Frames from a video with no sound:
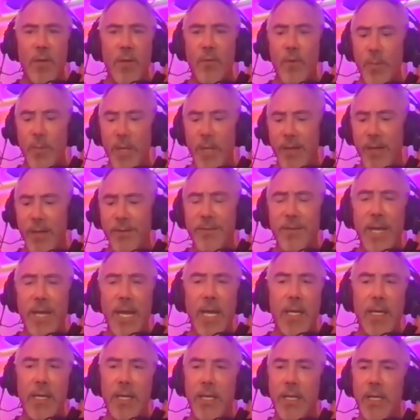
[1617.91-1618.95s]
from
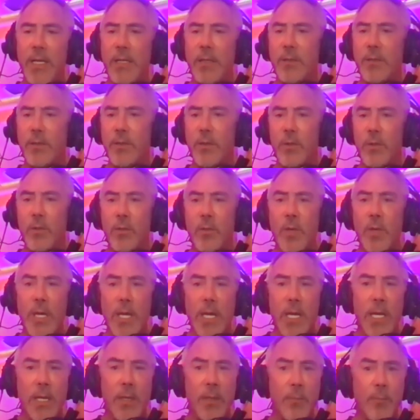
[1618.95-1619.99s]
anxiety to
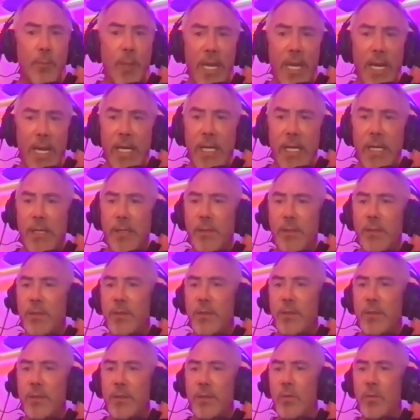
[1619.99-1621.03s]
pain
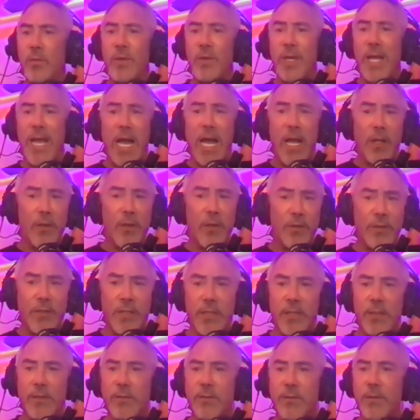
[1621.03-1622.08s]
to
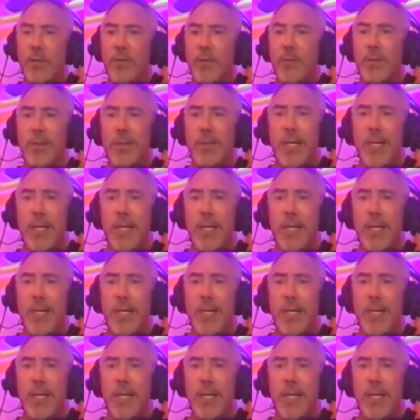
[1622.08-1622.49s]
allergies to